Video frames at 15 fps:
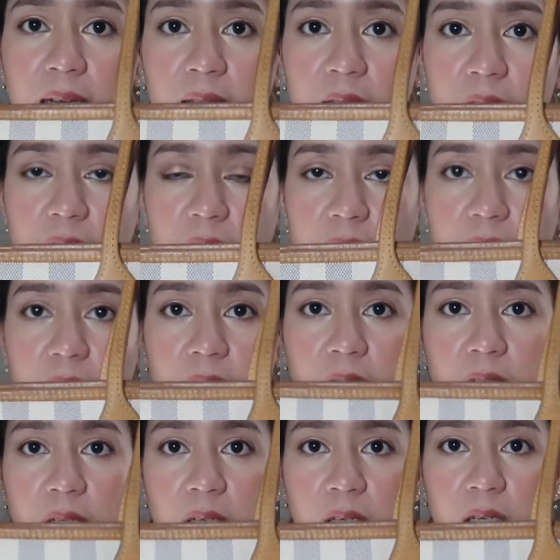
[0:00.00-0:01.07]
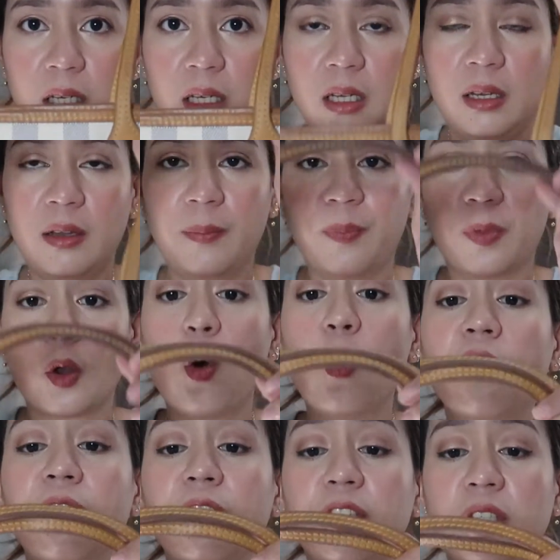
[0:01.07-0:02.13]
this
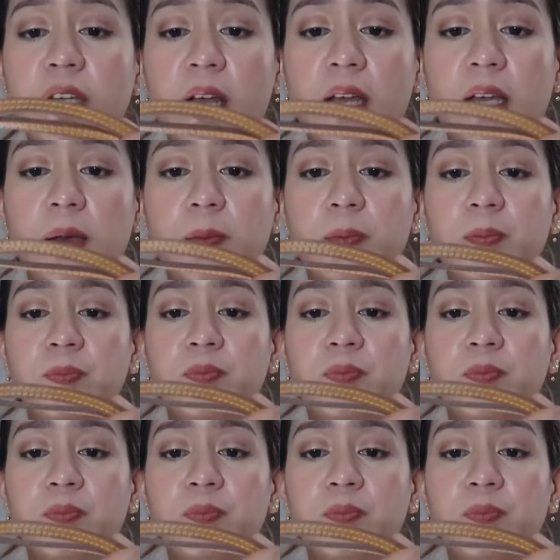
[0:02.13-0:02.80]
over time.